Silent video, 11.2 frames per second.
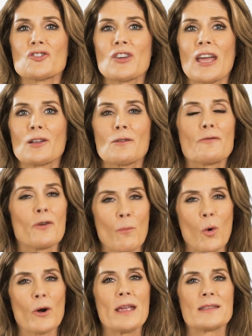channel for
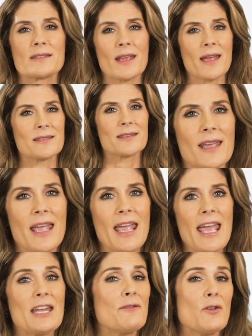more insights.
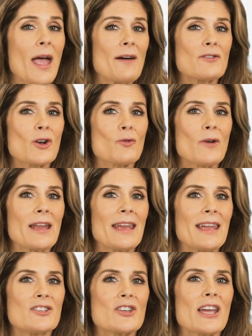And if you haven't
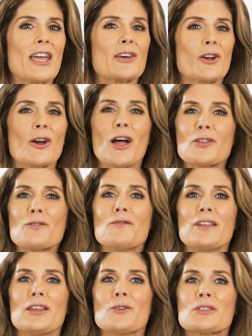already, check out our other
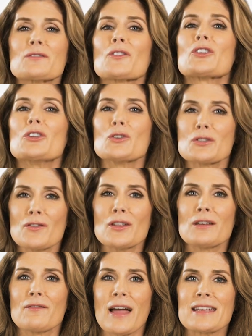videos for useful
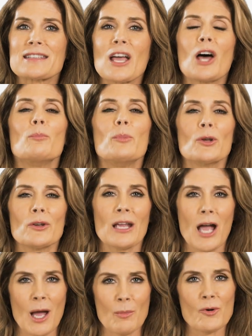advice on building
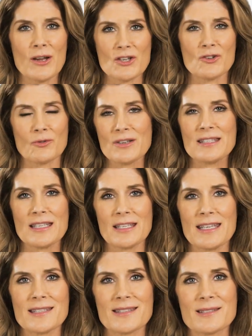operational
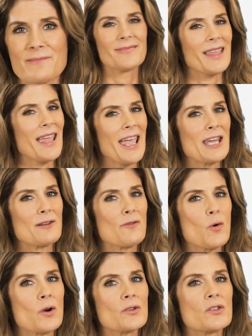resilience. And of
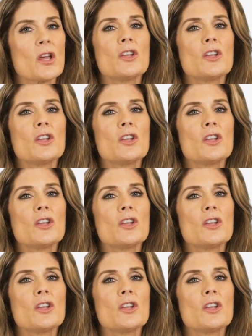course,